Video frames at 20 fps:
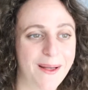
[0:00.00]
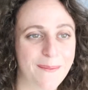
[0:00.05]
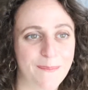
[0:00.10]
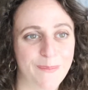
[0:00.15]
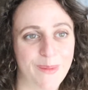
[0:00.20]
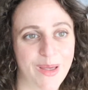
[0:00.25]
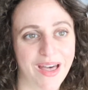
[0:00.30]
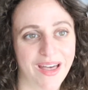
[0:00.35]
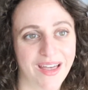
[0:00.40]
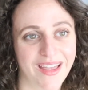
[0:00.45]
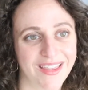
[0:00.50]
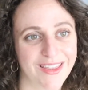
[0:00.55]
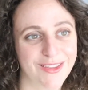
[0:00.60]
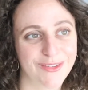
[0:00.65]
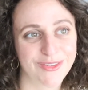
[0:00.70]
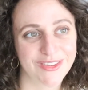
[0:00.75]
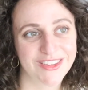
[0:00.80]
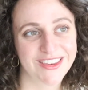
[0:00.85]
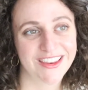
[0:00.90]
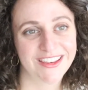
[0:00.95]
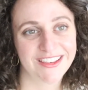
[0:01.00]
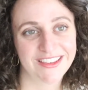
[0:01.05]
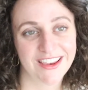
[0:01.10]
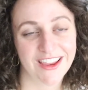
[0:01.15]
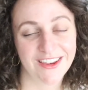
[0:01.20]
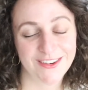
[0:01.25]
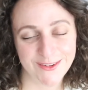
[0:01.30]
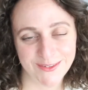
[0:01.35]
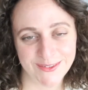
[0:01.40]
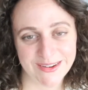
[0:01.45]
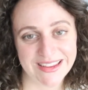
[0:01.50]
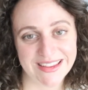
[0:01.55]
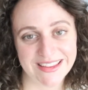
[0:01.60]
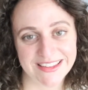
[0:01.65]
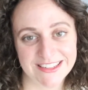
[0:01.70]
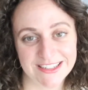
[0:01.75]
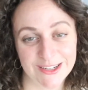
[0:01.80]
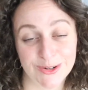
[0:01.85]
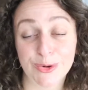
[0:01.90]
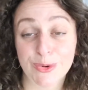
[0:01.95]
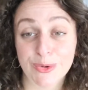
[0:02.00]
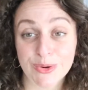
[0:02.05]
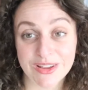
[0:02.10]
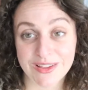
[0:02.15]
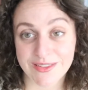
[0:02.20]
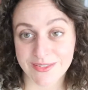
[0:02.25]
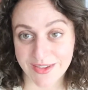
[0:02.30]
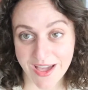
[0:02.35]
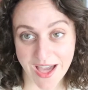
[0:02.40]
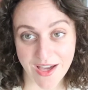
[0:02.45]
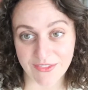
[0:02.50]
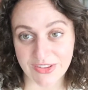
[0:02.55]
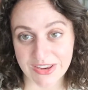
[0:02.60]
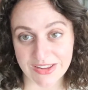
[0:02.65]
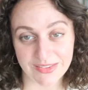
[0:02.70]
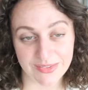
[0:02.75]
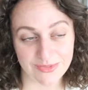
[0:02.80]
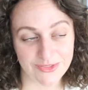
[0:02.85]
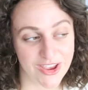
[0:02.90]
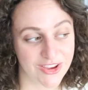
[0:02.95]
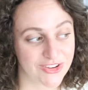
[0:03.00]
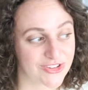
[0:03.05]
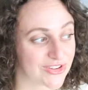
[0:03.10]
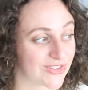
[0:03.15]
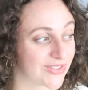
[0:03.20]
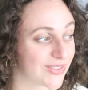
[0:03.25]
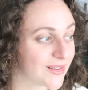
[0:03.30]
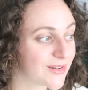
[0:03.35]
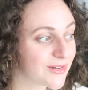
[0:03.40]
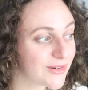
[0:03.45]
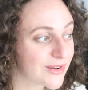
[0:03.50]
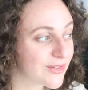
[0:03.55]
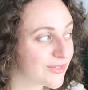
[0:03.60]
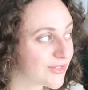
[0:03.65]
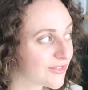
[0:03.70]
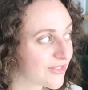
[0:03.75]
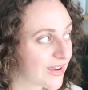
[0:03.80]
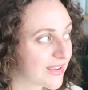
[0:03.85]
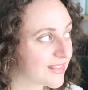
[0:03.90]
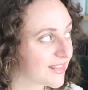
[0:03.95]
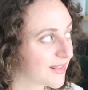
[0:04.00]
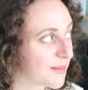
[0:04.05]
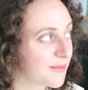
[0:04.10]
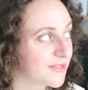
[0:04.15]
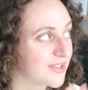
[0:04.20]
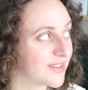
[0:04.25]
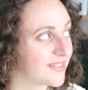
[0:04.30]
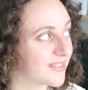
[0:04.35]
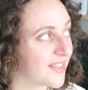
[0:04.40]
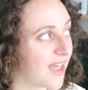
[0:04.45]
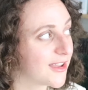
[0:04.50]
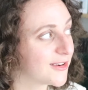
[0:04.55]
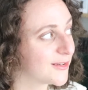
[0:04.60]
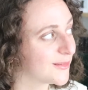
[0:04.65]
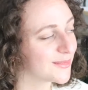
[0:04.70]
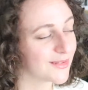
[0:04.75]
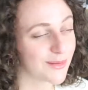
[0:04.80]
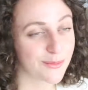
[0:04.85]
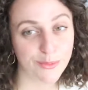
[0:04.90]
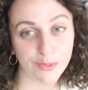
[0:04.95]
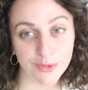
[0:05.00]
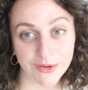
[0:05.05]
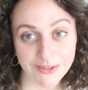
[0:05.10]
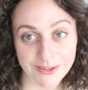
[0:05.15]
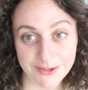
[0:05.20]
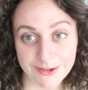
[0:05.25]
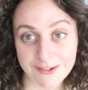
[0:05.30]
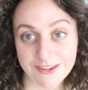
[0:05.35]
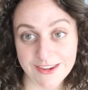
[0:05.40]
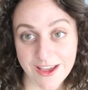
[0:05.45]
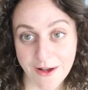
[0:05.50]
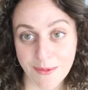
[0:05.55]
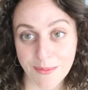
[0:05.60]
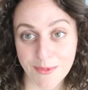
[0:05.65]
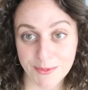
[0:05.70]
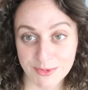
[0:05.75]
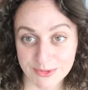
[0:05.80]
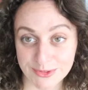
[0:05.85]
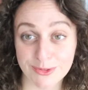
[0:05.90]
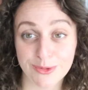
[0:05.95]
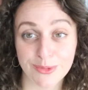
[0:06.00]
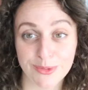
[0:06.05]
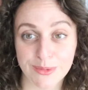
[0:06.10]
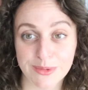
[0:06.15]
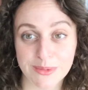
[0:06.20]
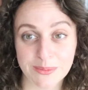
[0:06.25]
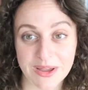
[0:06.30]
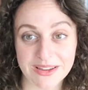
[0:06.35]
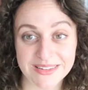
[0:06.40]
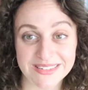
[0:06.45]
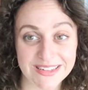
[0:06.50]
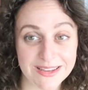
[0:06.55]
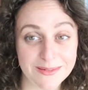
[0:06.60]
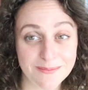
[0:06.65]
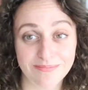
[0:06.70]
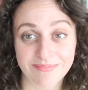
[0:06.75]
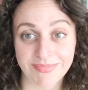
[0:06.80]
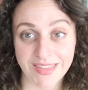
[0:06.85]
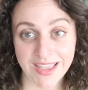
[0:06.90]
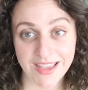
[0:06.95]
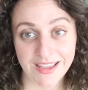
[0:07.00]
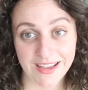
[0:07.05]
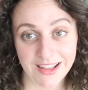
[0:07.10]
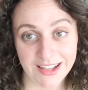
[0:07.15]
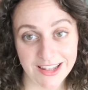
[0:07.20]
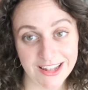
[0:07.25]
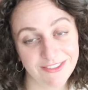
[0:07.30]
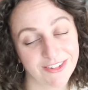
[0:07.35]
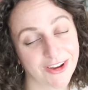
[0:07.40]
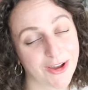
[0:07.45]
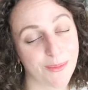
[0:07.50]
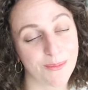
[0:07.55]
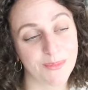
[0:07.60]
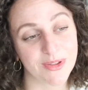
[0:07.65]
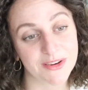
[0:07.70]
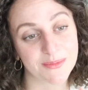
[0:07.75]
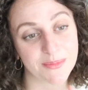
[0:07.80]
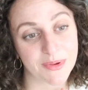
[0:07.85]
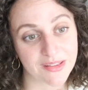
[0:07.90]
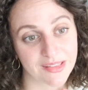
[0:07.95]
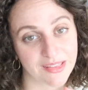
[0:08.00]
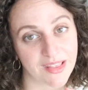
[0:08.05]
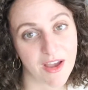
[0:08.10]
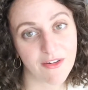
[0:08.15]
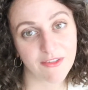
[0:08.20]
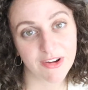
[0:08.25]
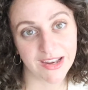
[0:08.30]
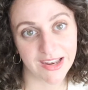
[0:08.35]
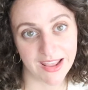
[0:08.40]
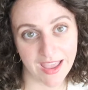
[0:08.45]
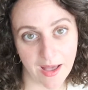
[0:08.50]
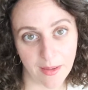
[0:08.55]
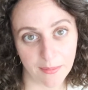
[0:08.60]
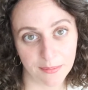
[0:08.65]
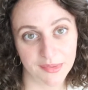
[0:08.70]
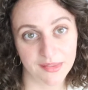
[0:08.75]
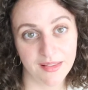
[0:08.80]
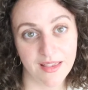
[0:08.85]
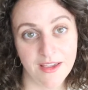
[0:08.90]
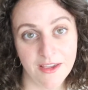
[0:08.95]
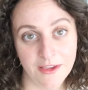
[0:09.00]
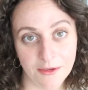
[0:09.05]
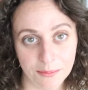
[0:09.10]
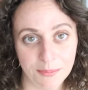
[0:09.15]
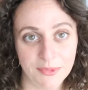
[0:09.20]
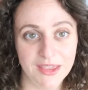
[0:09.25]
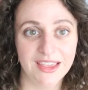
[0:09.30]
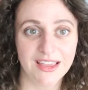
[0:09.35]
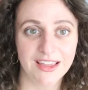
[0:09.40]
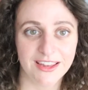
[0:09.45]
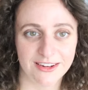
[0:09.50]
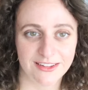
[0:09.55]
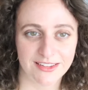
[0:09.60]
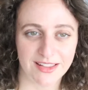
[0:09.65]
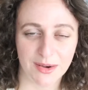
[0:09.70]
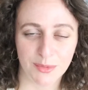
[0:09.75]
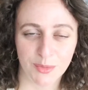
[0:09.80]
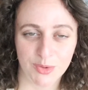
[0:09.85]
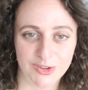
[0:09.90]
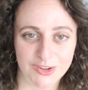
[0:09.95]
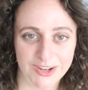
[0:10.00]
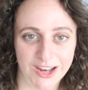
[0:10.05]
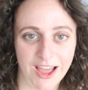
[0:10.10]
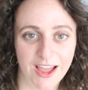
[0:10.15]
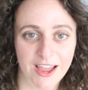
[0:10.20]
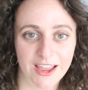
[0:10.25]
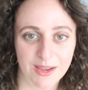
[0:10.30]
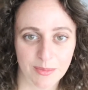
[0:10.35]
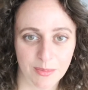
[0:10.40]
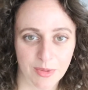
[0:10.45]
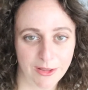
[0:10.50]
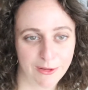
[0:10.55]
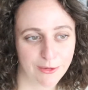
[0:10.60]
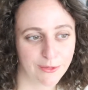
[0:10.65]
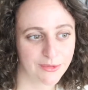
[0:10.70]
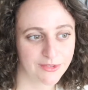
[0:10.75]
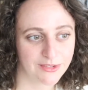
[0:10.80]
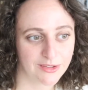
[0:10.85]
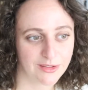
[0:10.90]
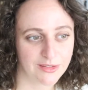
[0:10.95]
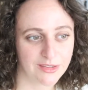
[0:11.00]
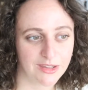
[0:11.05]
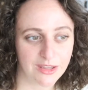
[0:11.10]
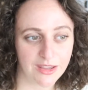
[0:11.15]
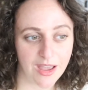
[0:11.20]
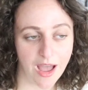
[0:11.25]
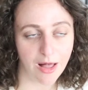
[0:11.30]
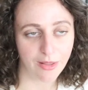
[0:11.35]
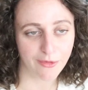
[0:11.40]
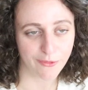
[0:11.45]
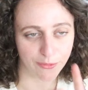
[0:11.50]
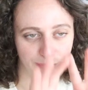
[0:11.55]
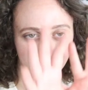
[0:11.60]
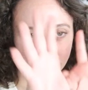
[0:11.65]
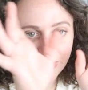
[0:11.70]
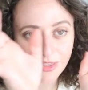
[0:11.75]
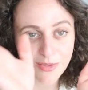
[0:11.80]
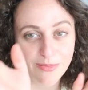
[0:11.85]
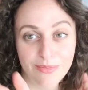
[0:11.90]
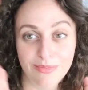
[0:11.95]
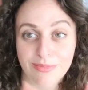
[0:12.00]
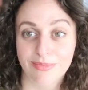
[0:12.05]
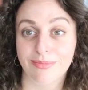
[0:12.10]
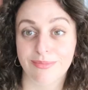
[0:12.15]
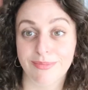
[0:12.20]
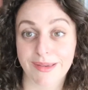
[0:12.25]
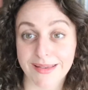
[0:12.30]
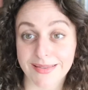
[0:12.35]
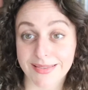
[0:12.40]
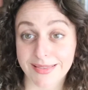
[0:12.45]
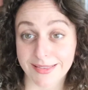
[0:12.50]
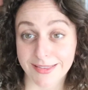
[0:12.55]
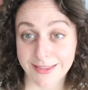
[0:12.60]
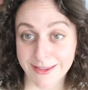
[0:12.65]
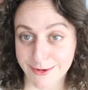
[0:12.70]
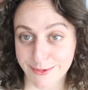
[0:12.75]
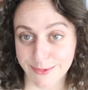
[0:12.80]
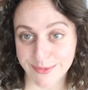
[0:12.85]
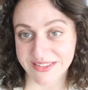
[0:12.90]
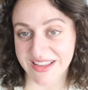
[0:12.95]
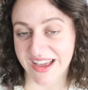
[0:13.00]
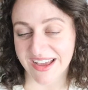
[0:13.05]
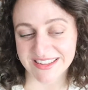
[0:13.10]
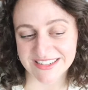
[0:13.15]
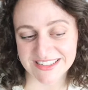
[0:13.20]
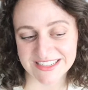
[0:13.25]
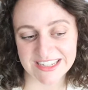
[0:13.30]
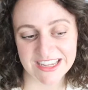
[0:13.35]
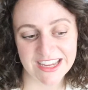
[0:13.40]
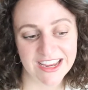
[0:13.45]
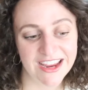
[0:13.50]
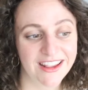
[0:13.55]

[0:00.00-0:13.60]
But if you did enjoy it, or if you have any suggestions, or if you read some of these titles and want to tell me what you thought about them, leave a comment because that really helps me understand what you like, but also the algorithm bits and all that.